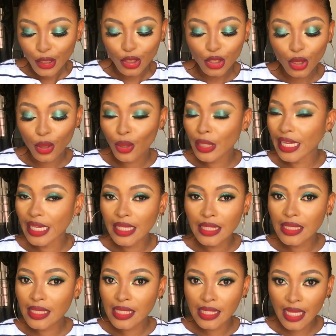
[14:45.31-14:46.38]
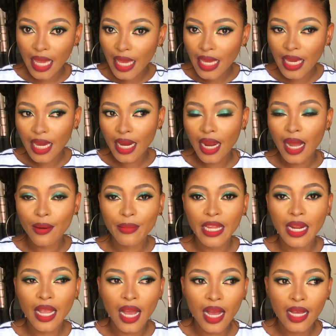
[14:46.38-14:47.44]
Though it didn't say here how
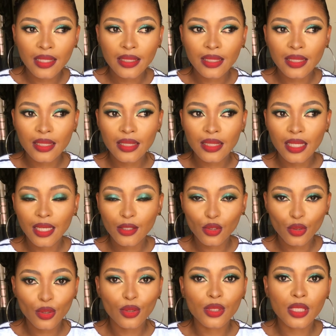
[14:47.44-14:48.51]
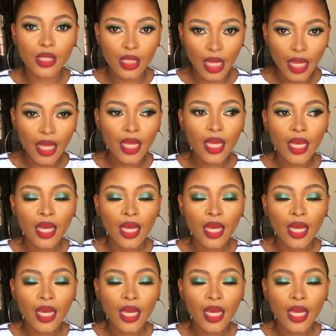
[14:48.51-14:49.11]
many hours it's gonna stay,